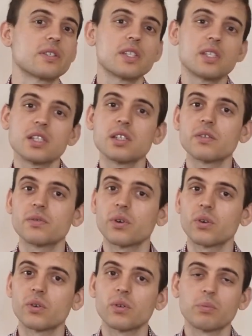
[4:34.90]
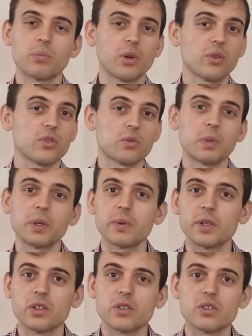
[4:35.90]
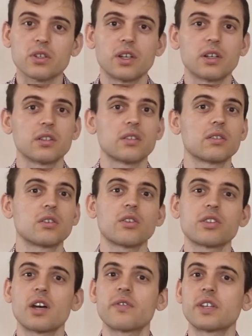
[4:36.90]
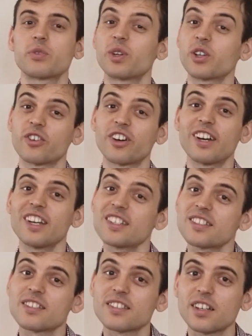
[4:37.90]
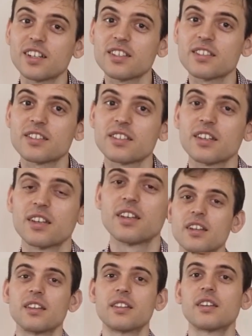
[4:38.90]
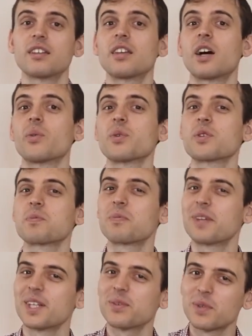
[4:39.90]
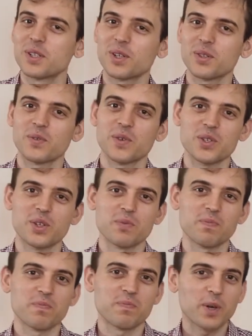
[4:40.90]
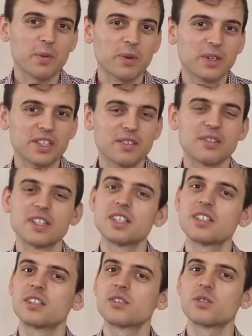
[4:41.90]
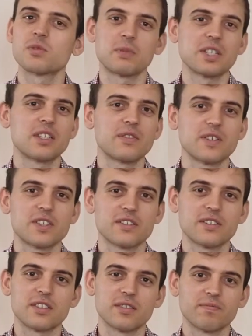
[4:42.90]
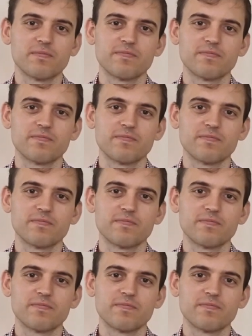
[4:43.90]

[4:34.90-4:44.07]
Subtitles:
sitting for prolonged period and not having regular exercise, then our spleen will not function properly, leading to spleen deficiency.